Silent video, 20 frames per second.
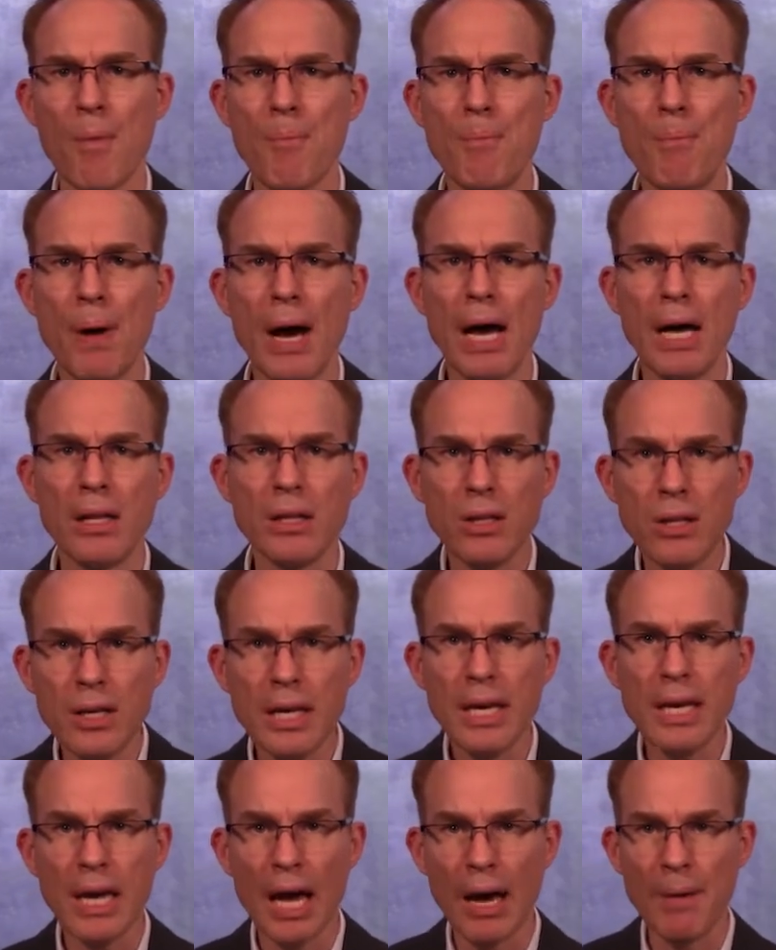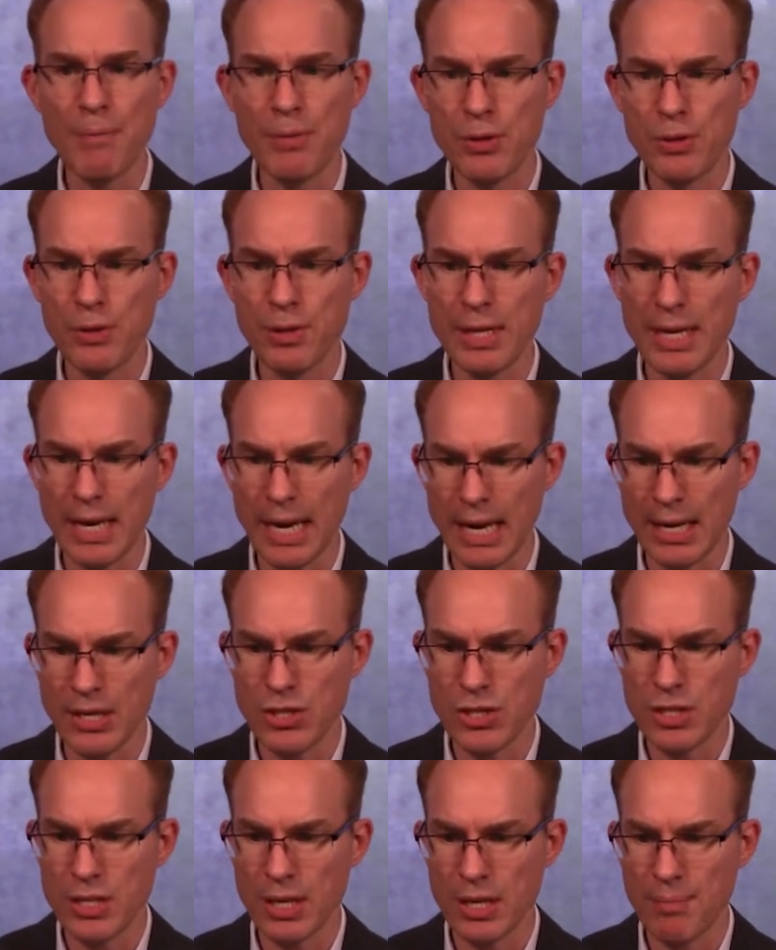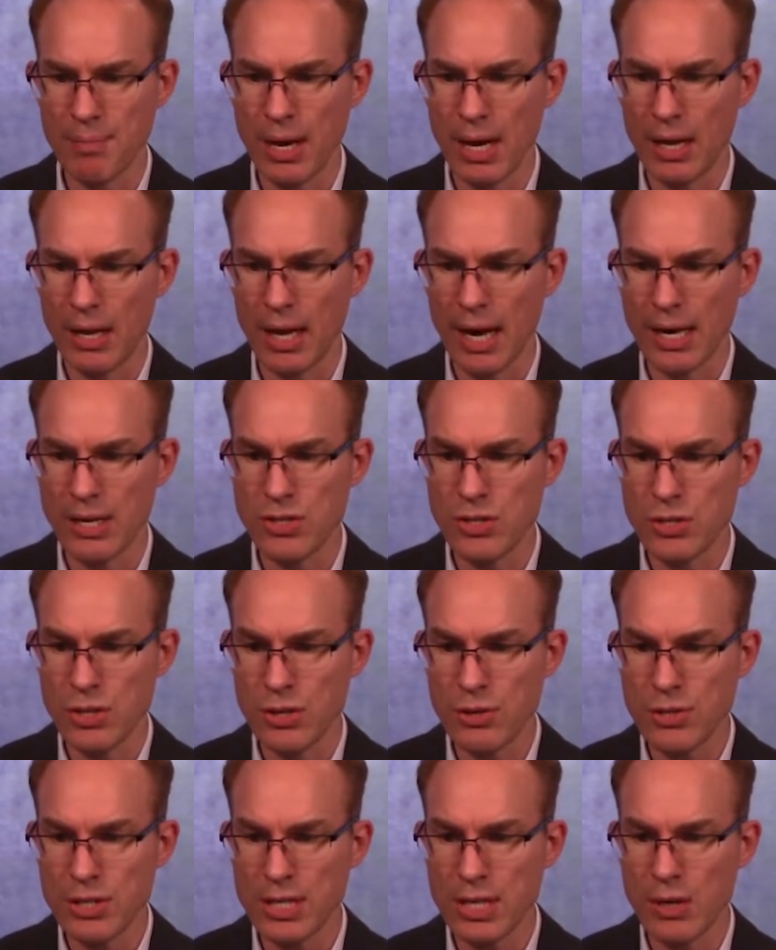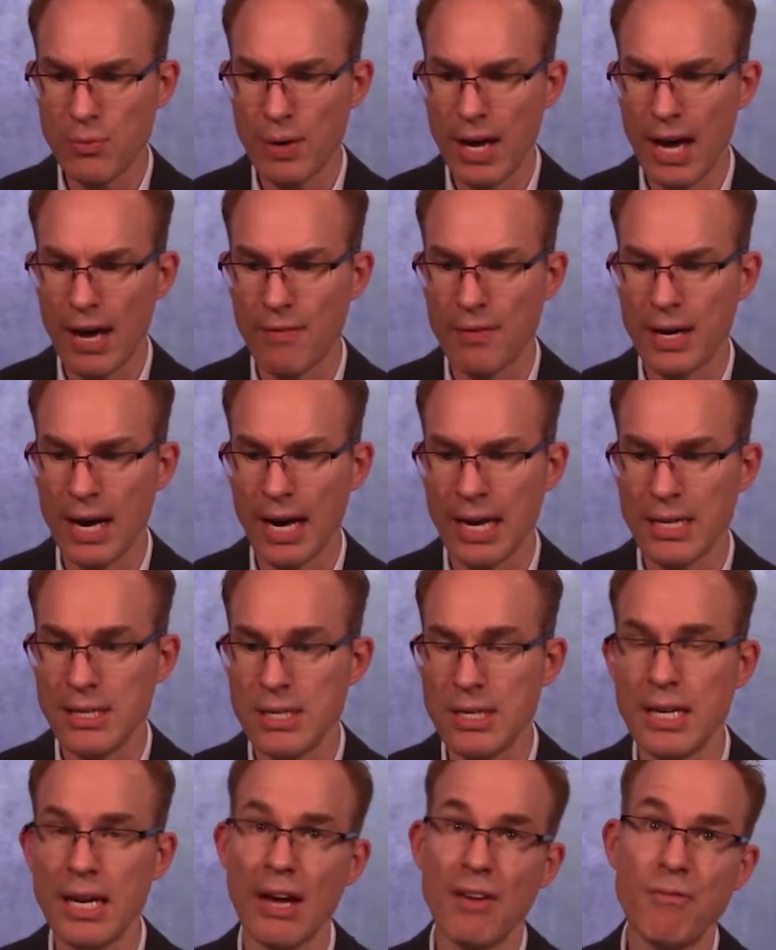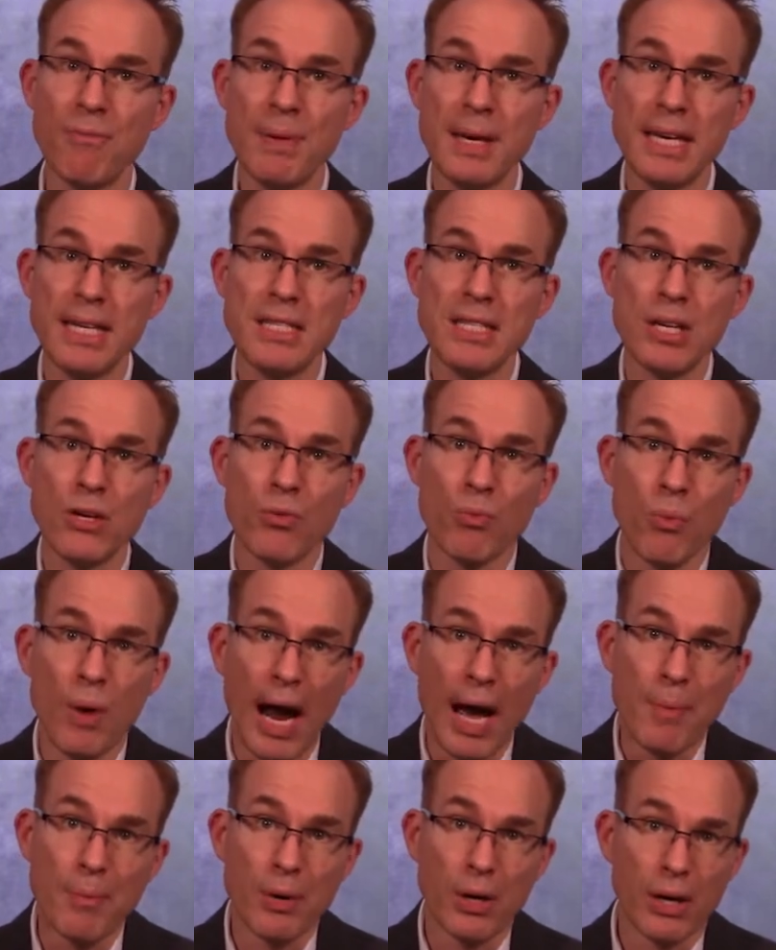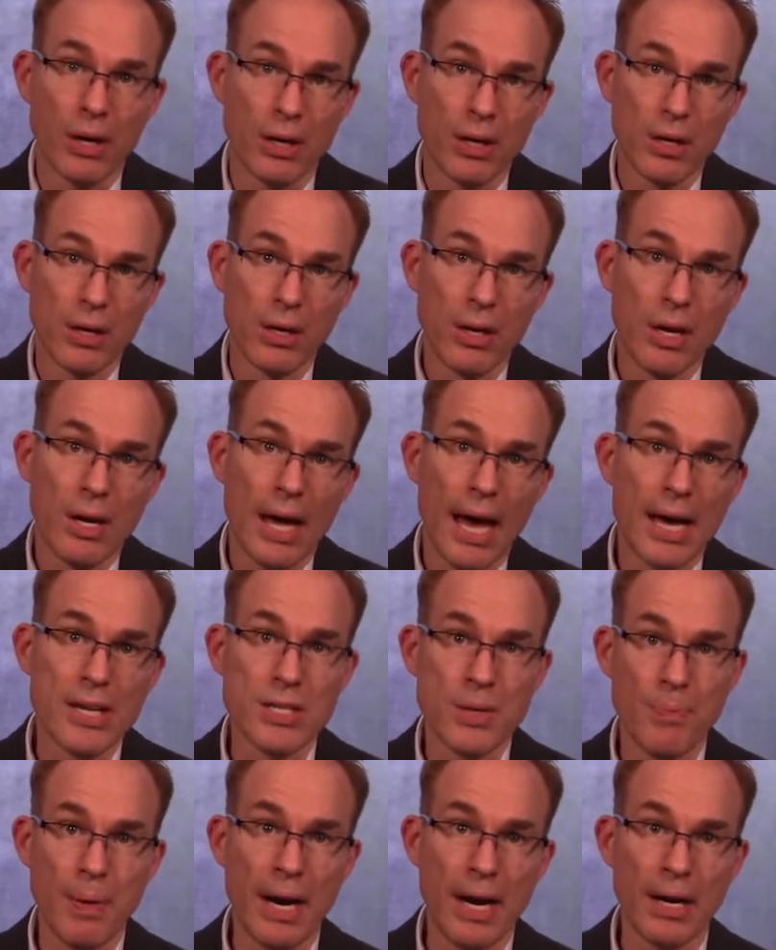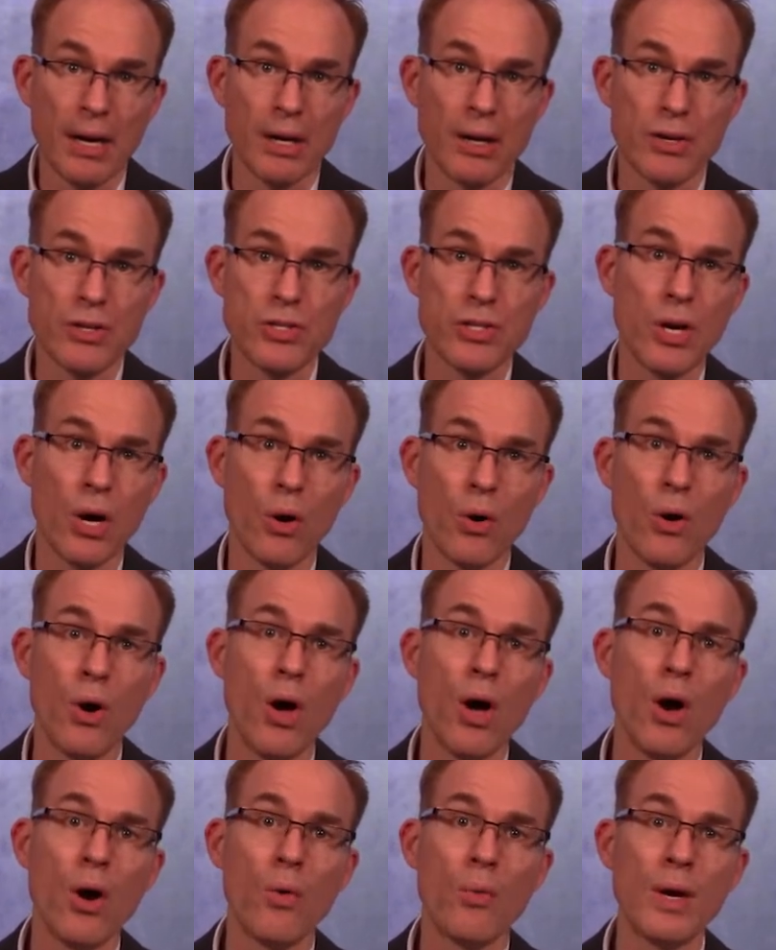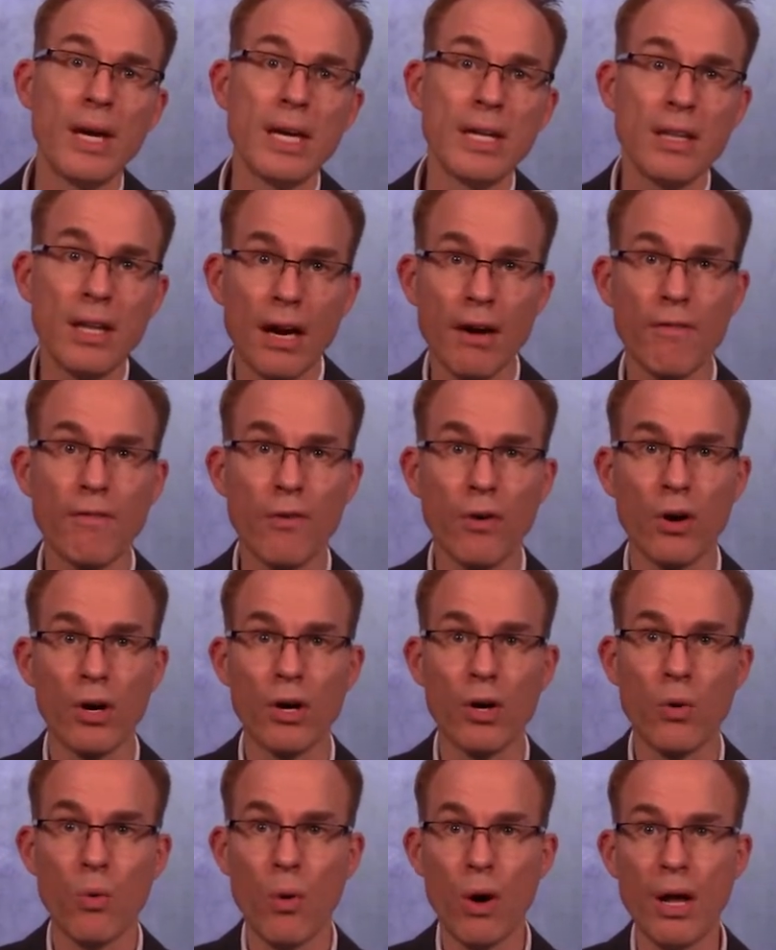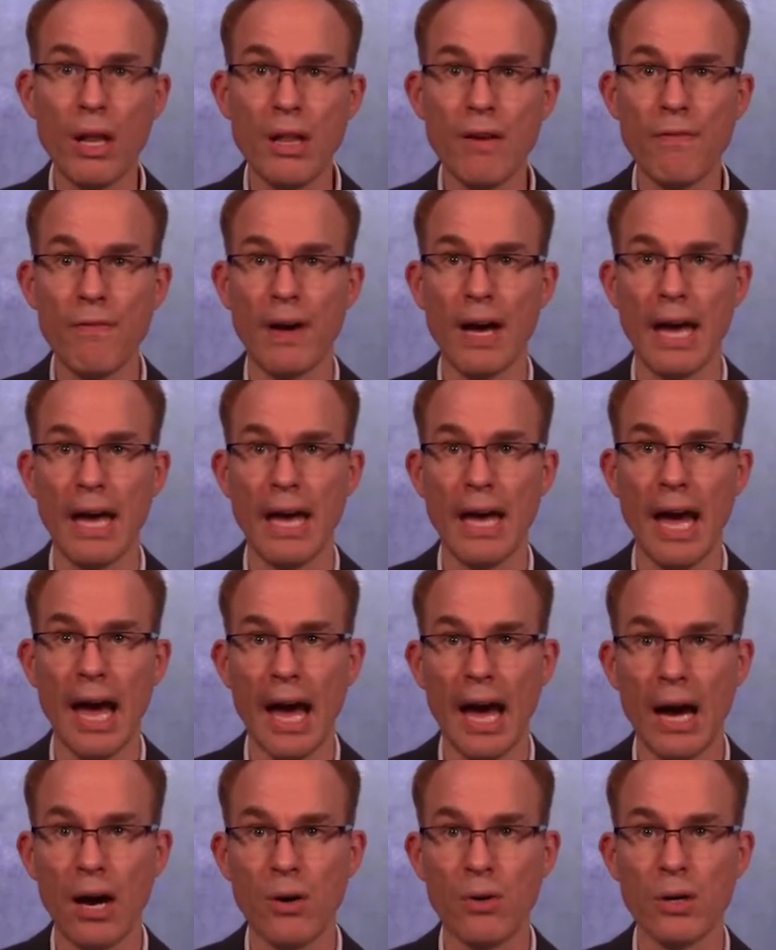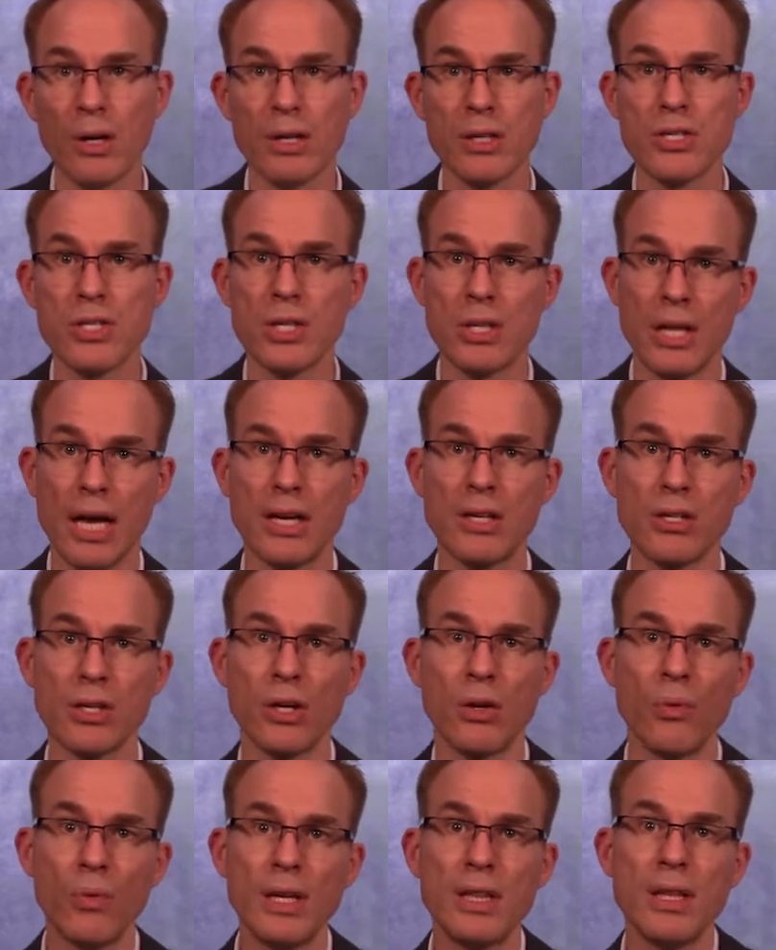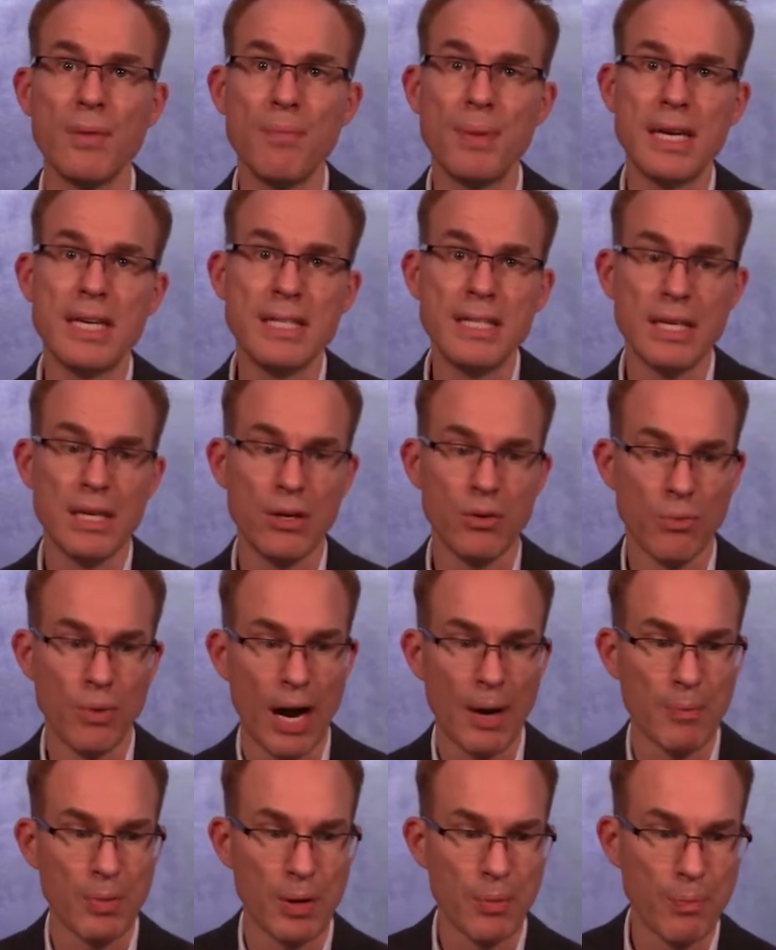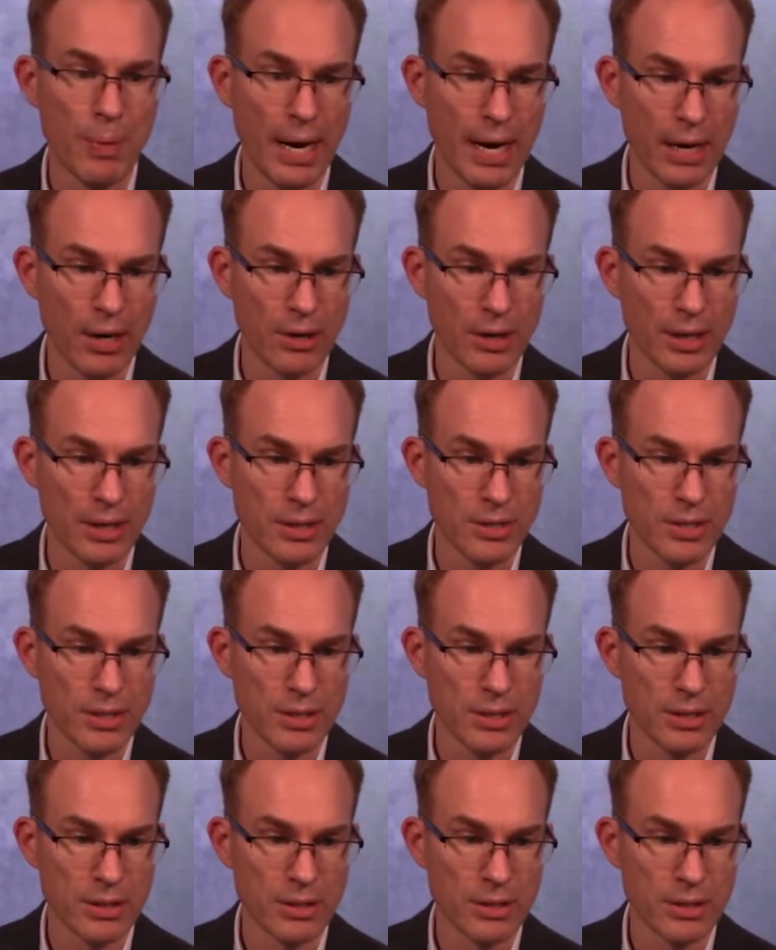But looking up through the HTML, I do see we have an ID of PT wrapper as a parent. So we can therefore qualify our selector with the PT wrapper parent.